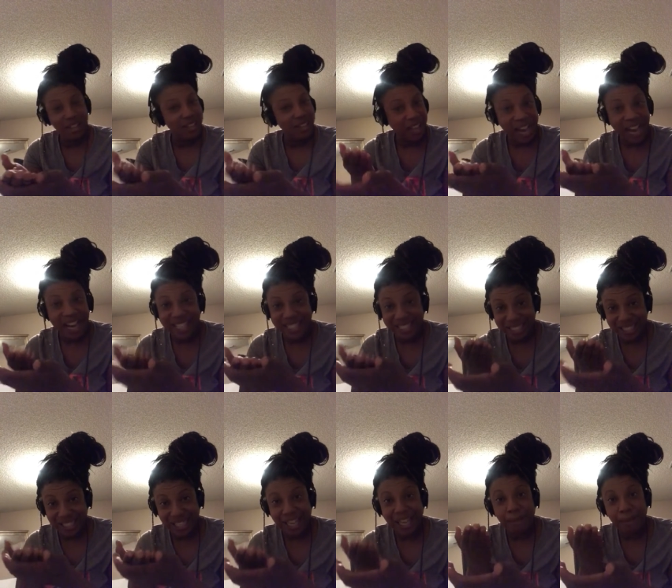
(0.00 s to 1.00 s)
God has the
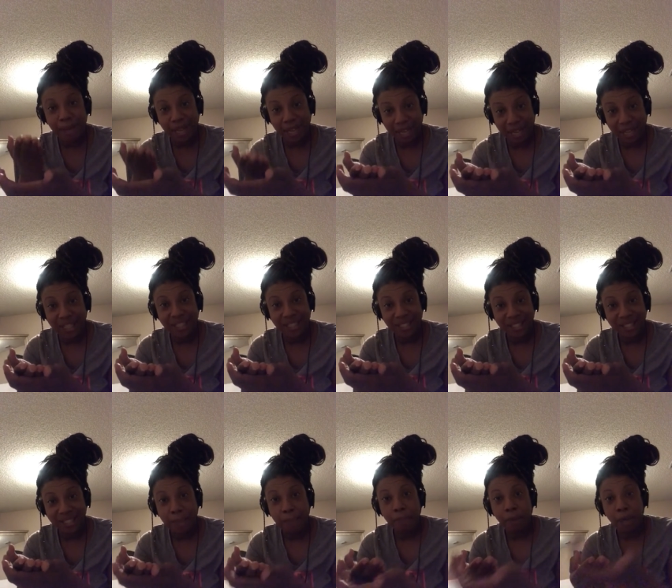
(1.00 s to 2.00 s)
same hands,
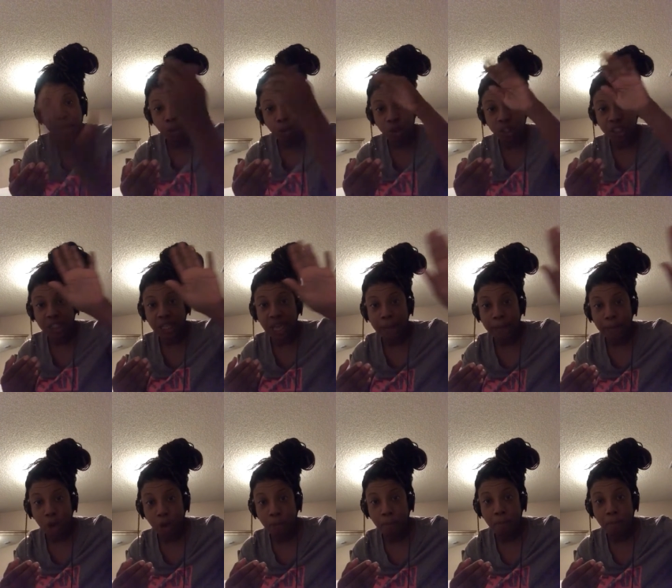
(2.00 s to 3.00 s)
but he will stop
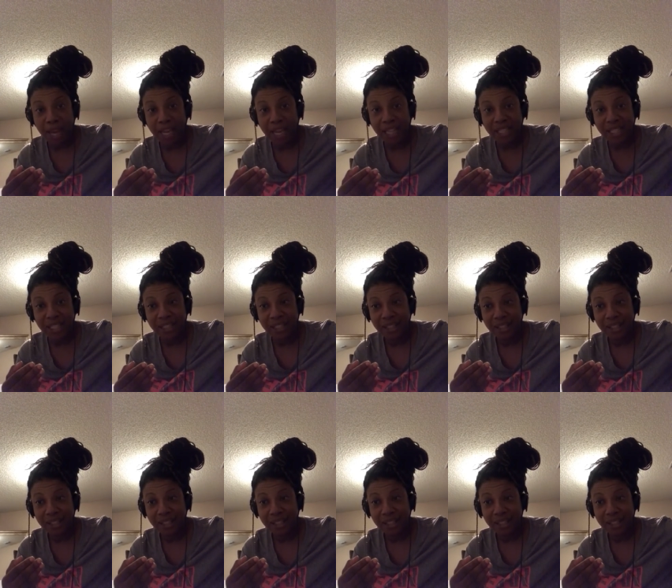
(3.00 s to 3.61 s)
your mess